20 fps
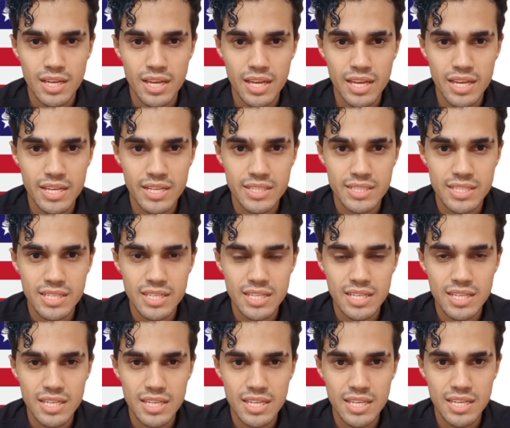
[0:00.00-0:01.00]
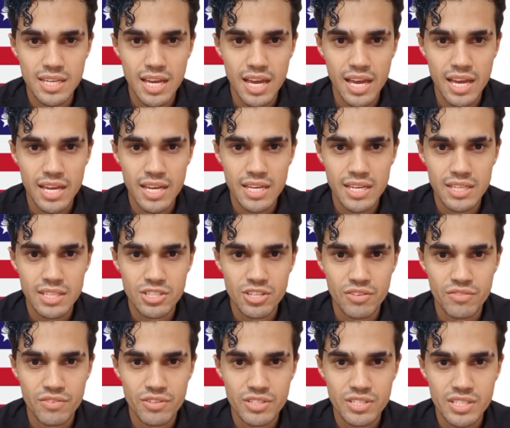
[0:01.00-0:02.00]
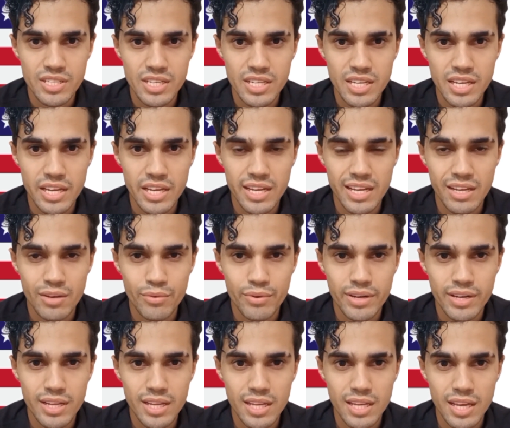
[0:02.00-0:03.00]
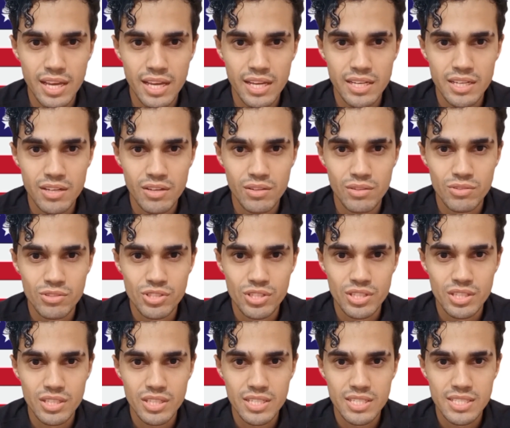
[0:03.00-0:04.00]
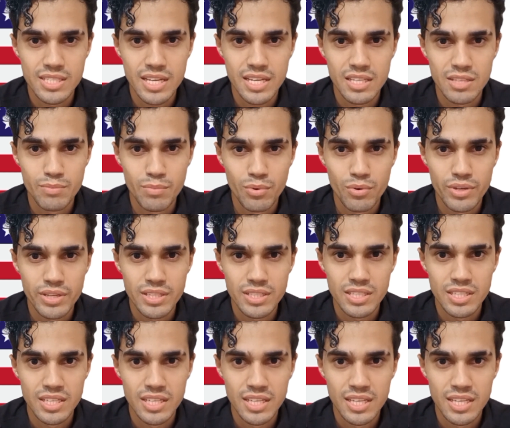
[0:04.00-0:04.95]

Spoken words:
a DEA diversity, equity, and inclusion standpoint,